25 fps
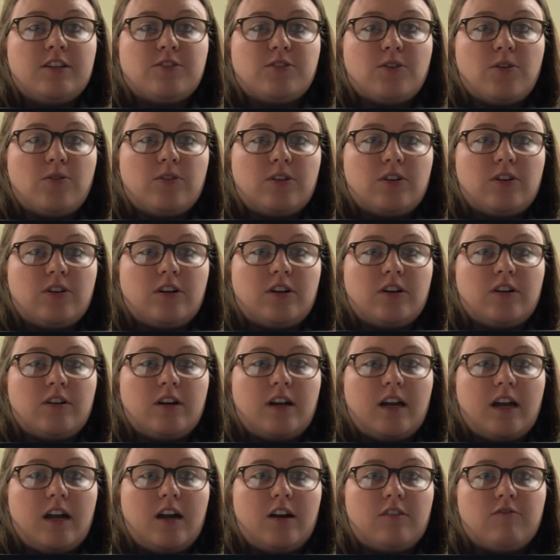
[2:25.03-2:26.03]

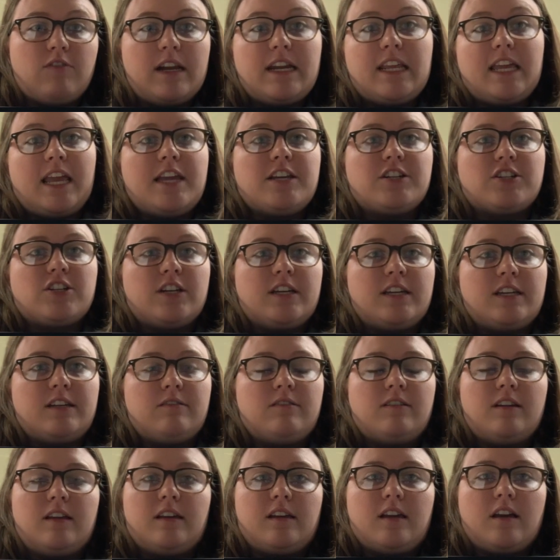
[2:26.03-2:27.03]
solar uh,
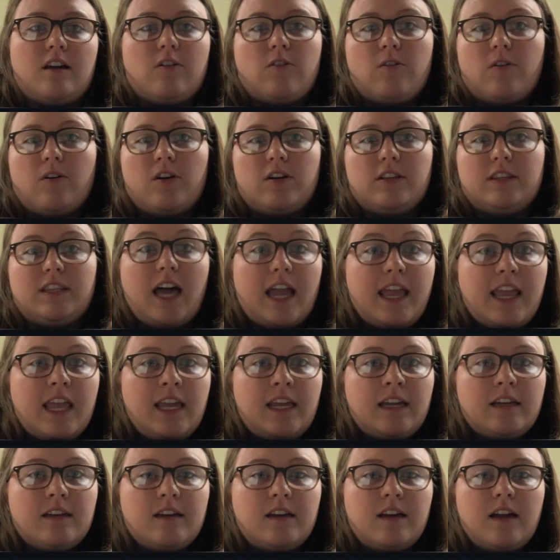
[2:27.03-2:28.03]
radiation or
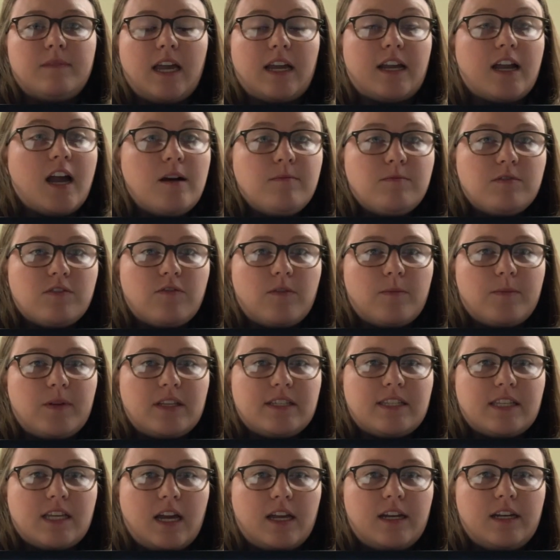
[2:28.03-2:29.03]
light that comes from
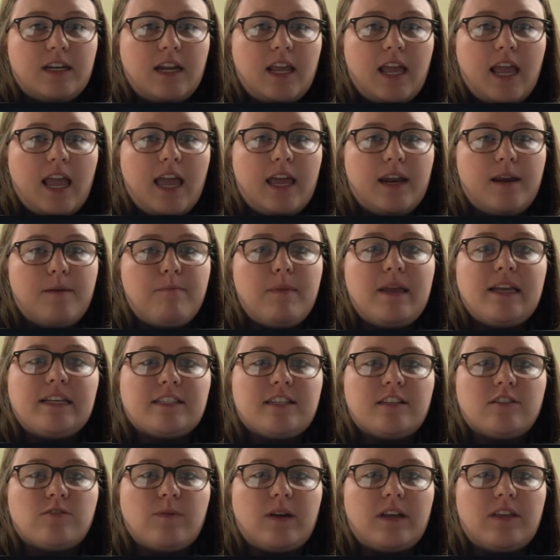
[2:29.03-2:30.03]
the sun and it makes
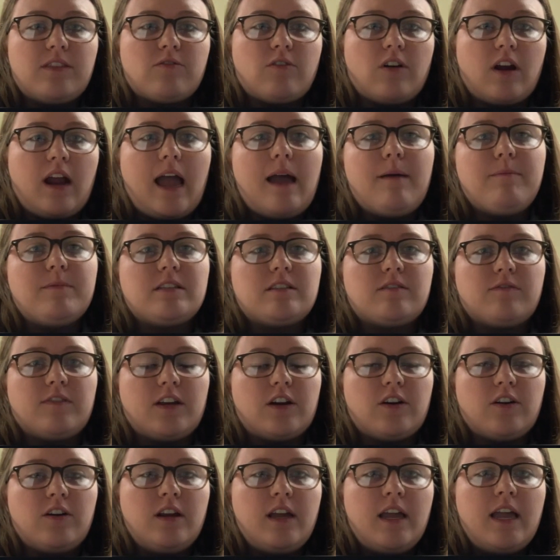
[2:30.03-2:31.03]
its way through our
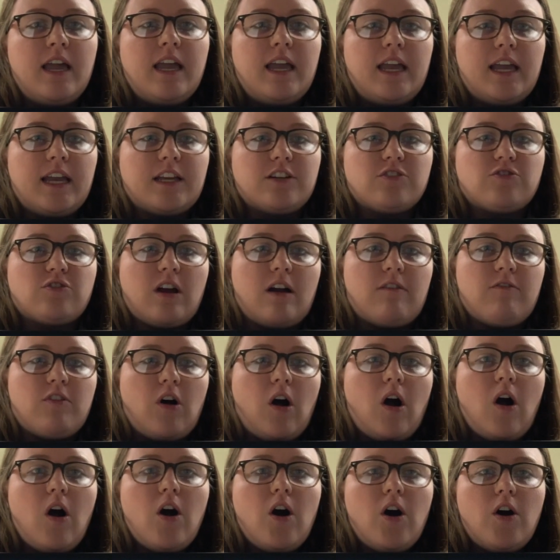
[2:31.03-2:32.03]
atmosphere, it can
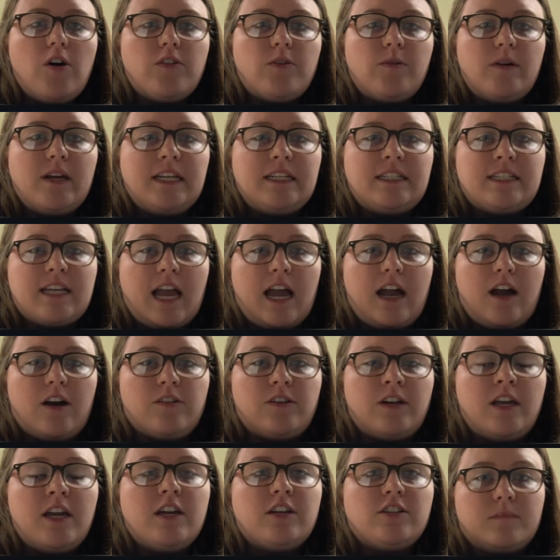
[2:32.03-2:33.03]
travel all the way
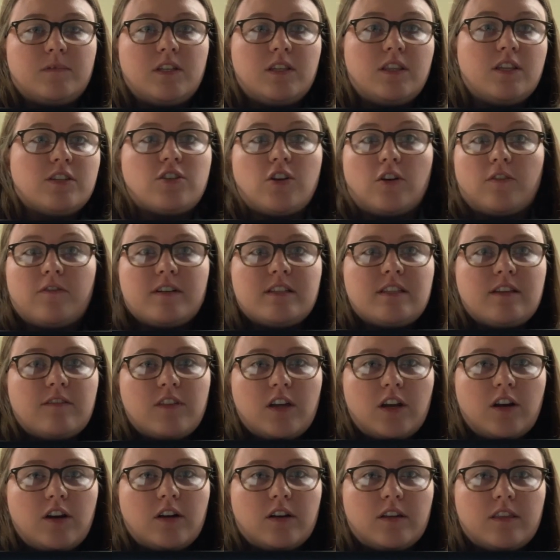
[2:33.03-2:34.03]
down to the surface of
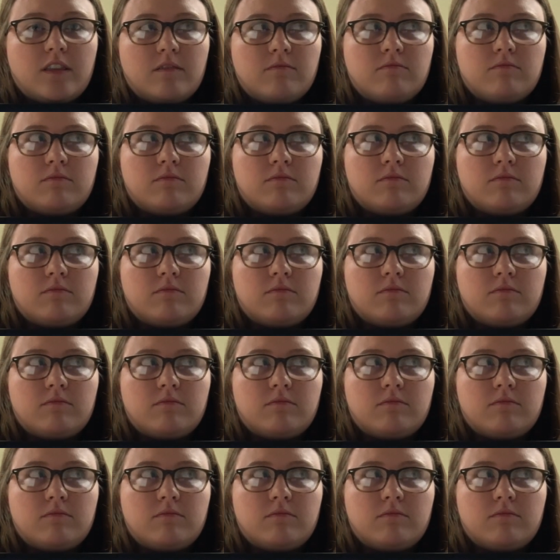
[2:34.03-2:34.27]
the earth.